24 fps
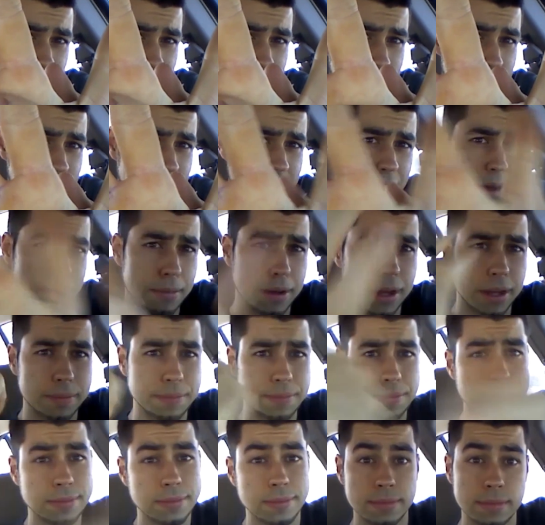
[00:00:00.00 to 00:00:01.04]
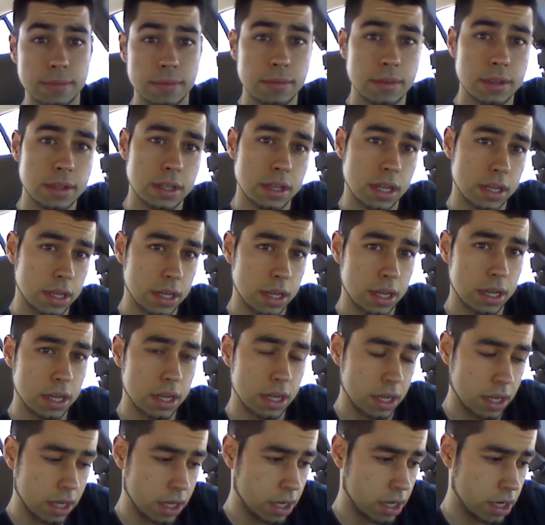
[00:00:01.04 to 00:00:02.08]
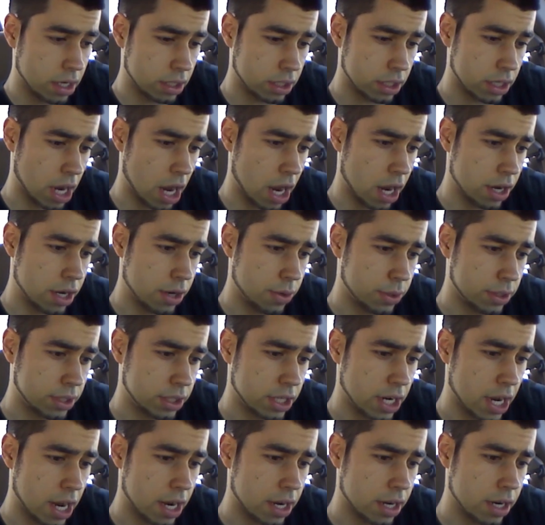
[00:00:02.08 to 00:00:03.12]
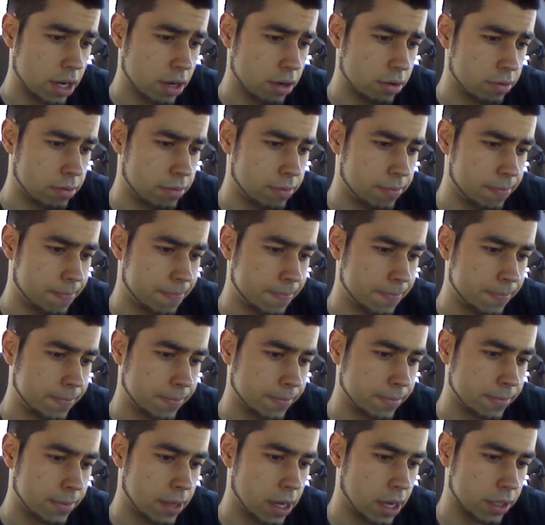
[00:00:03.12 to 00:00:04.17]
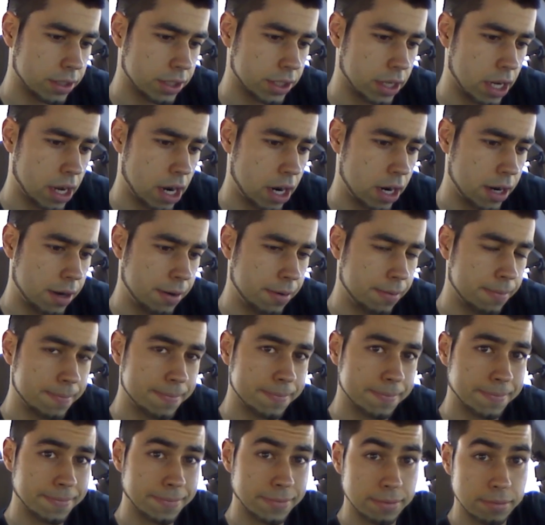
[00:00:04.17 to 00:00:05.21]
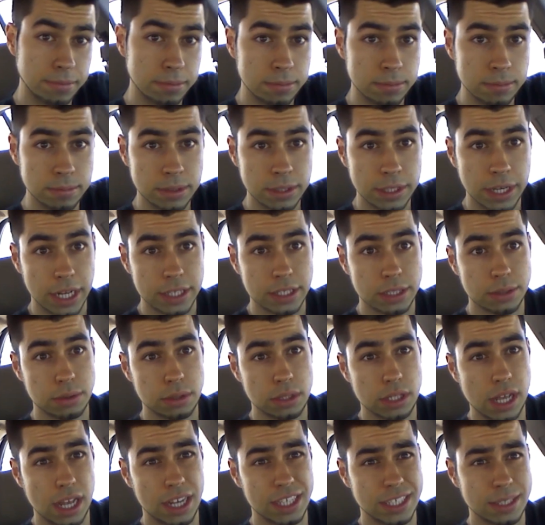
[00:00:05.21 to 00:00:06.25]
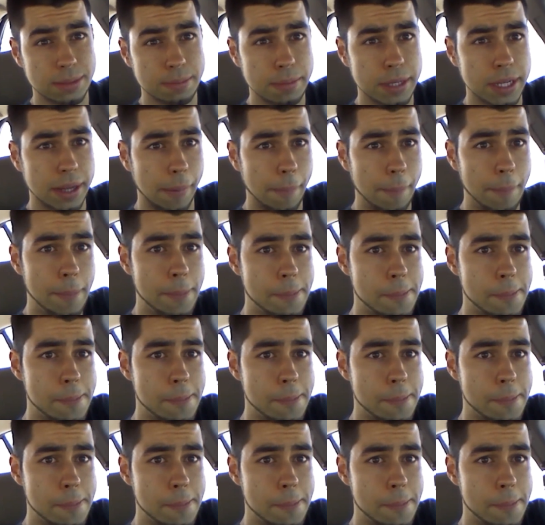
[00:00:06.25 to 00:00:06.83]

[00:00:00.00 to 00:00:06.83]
on my hand, but just gotta do what you gotta do. Hustle hard. Catch you with you guys in a bit.